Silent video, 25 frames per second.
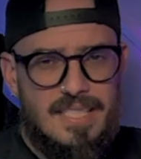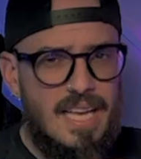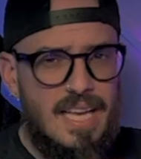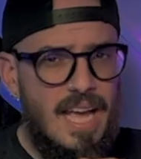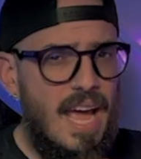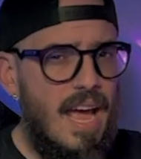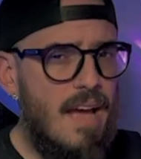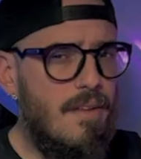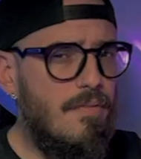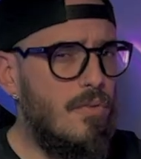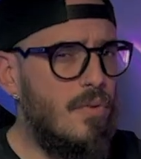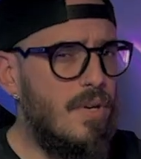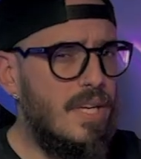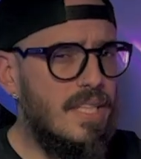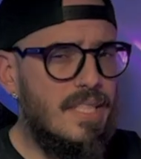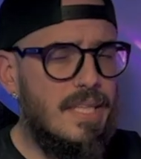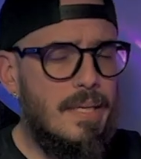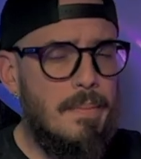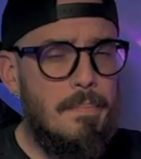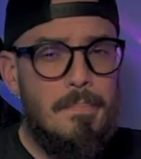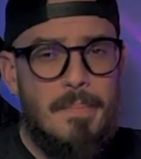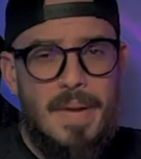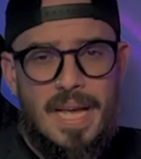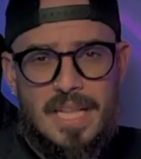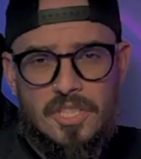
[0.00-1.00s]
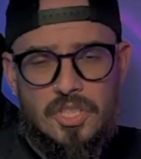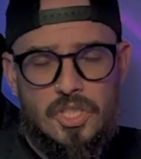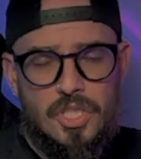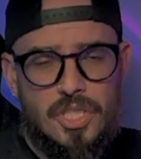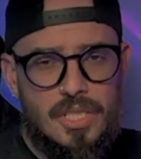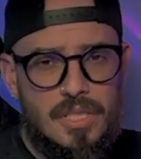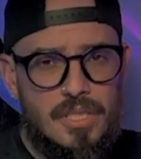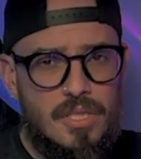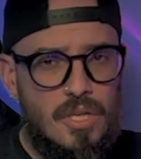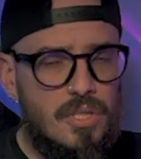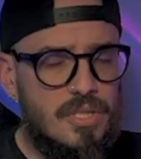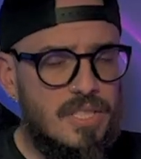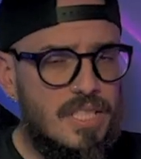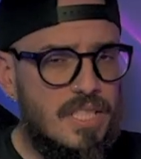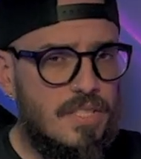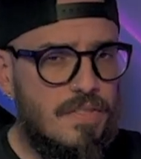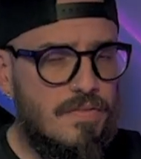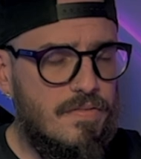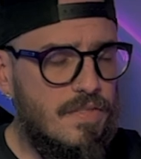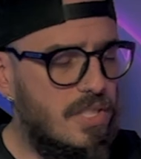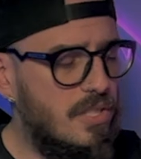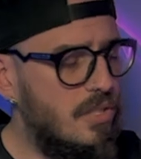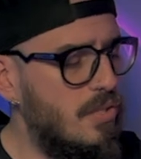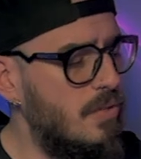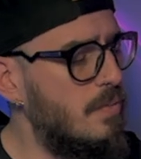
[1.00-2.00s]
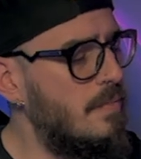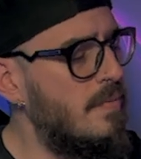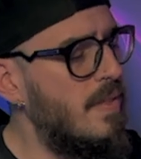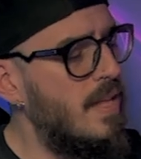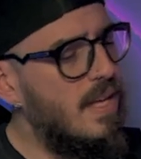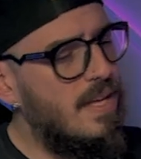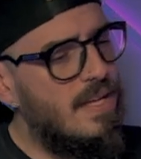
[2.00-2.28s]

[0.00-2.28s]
I have already mentioned on this video,